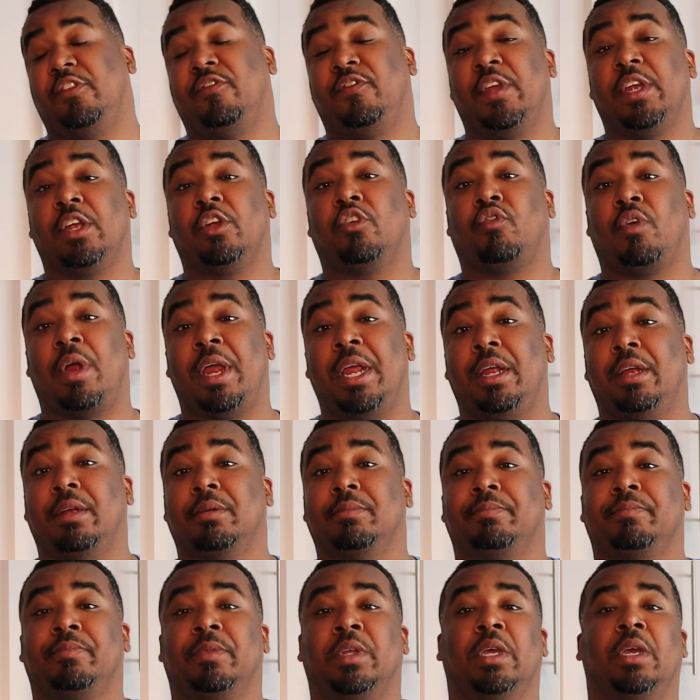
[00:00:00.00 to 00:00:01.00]
fit great.
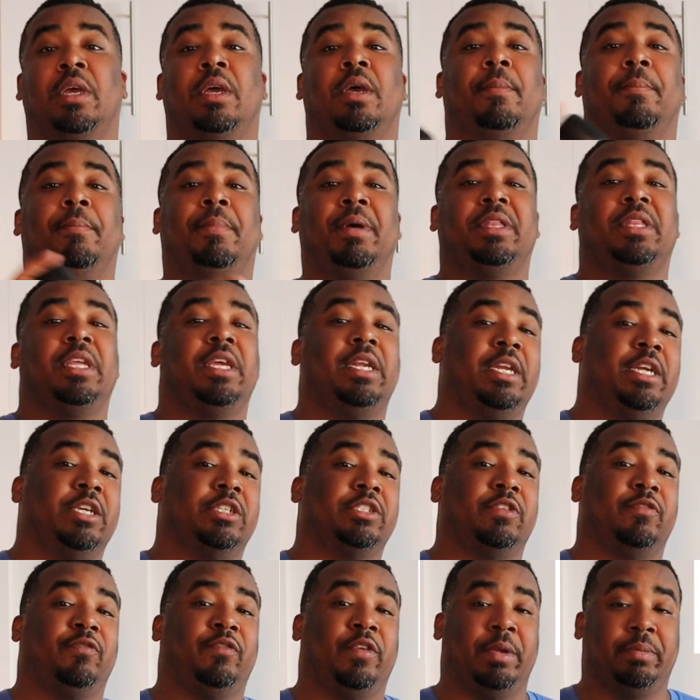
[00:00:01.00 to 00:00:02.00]
But then
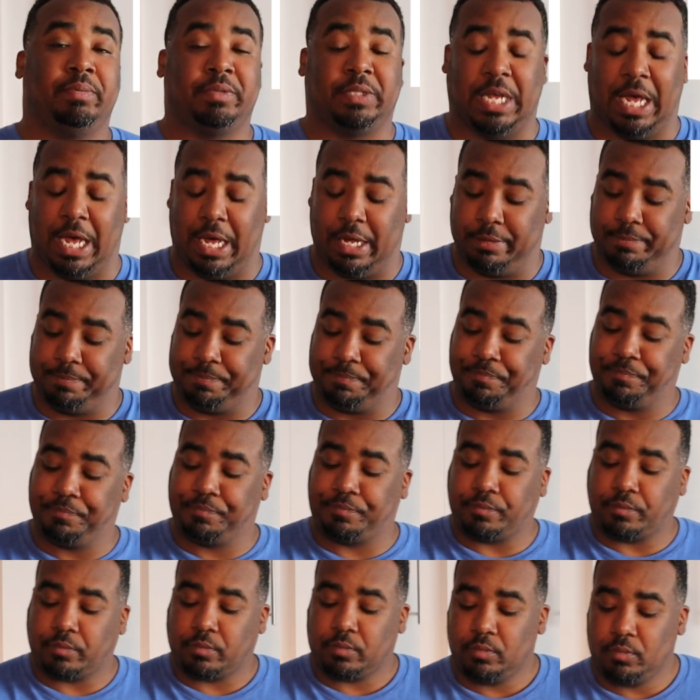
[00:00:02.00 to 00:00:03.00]
here's the flip side
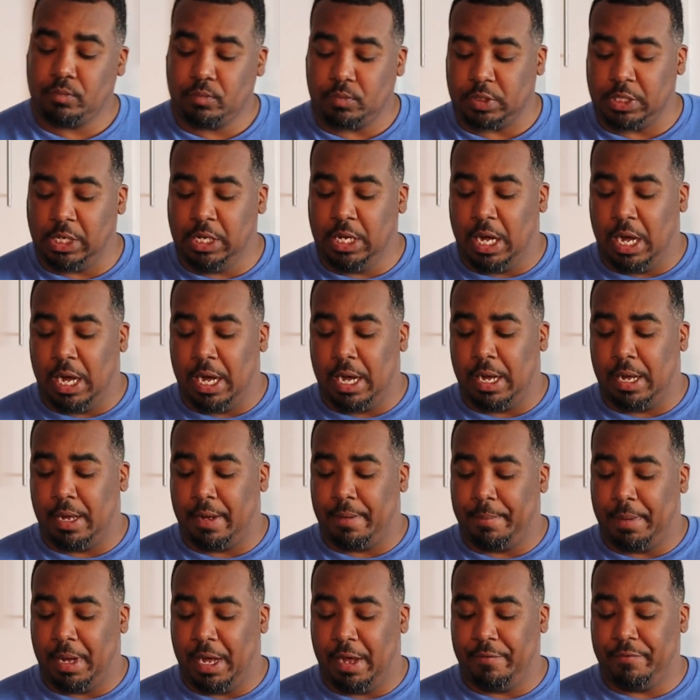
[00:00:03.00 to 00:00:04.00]

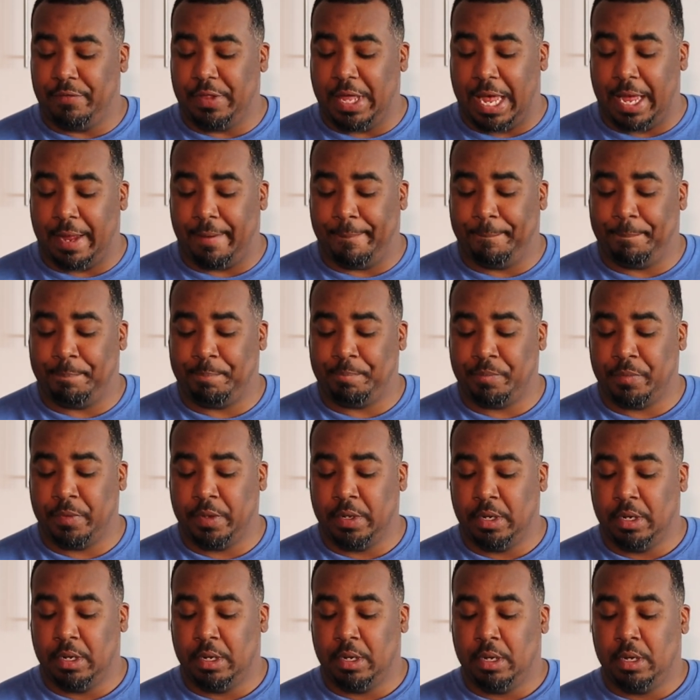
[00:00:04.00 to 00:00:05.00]
of that.
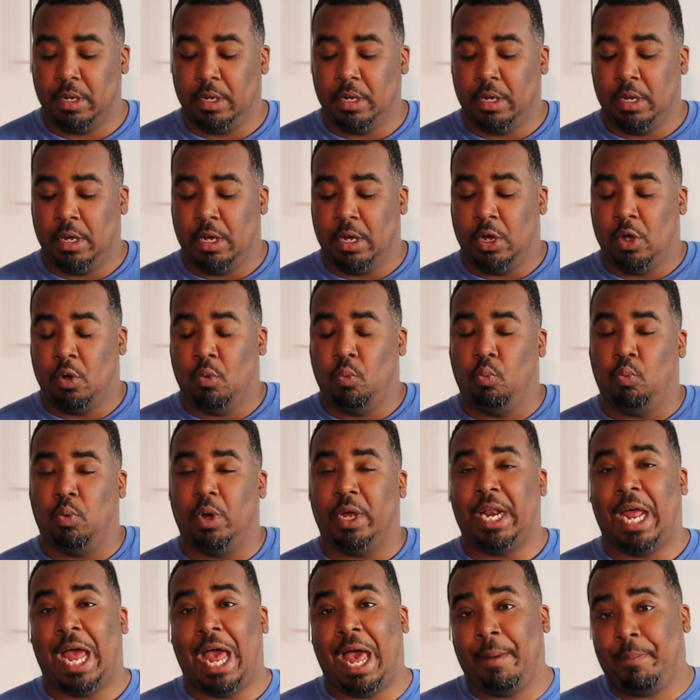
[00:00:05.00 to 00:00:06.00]

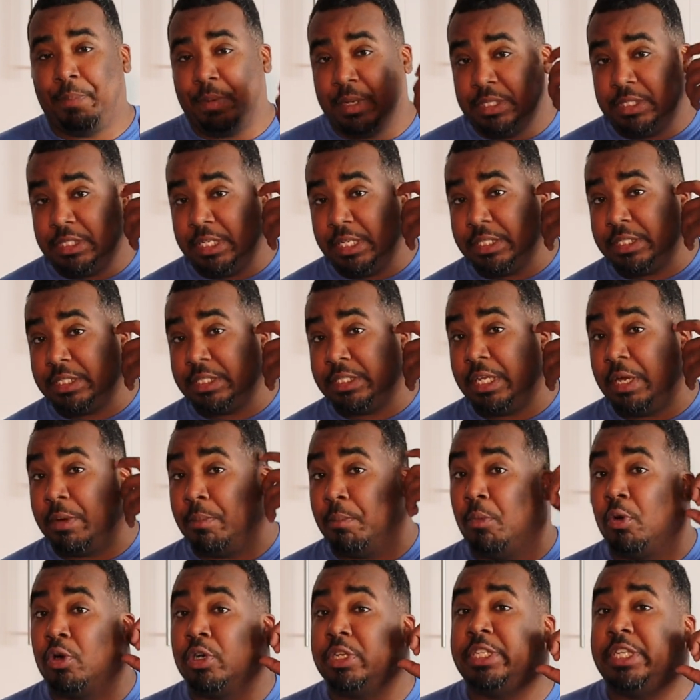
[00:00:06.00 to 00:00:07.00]
What happens is they're
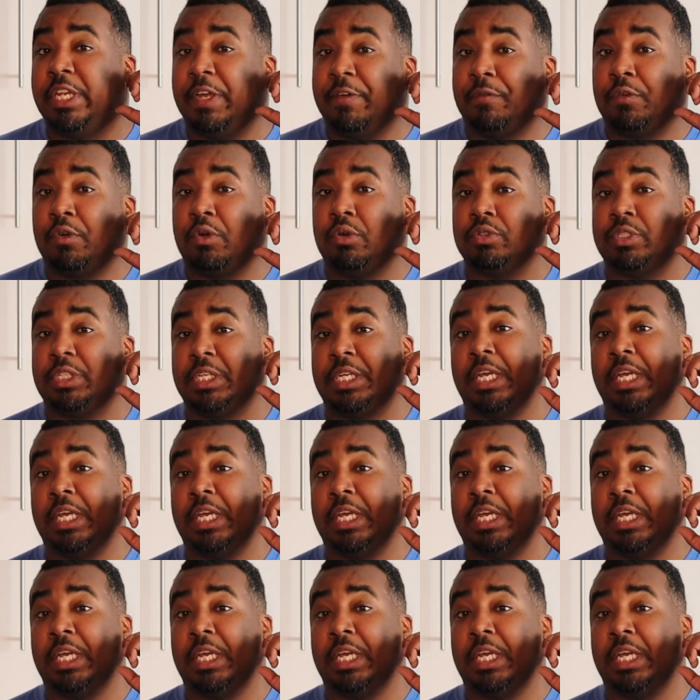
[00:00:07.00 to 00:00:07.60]
more difficult to